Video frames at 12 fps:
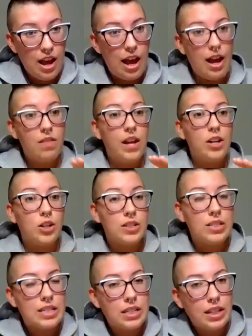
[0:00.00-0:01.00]
and then you're
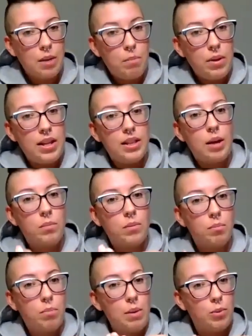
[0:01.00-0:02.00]
slipping in
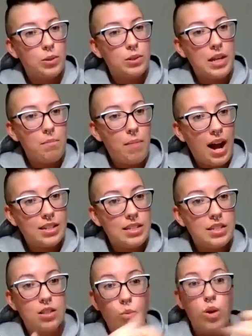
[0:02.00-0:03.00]
them people's
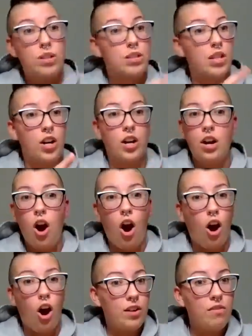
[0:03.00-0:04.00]
inboxes, the ones that are
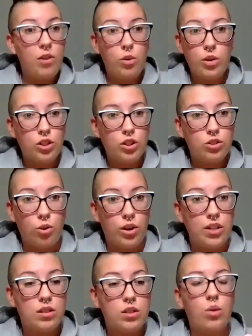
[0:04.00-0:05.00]
already viewing your
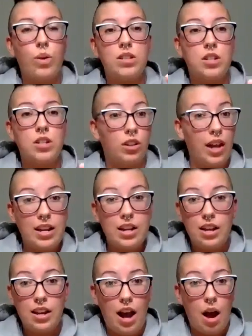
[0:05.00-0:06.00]
stories, the ones that are
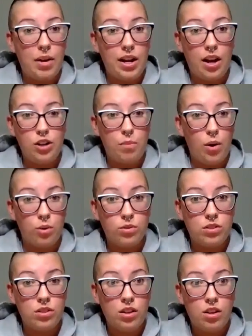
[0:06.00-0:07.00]
liking and commenting on your
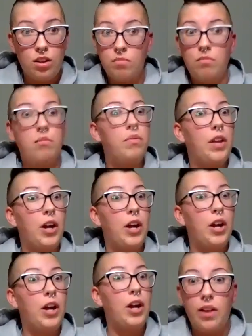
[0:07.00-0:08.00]
posts, they
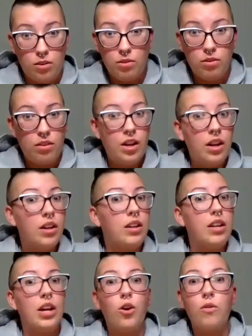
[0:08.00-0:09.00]
already like you.
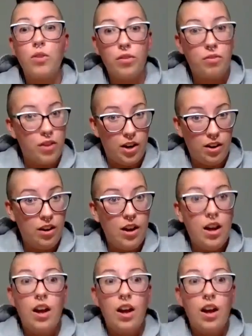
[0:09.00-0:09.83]
Get over the fear.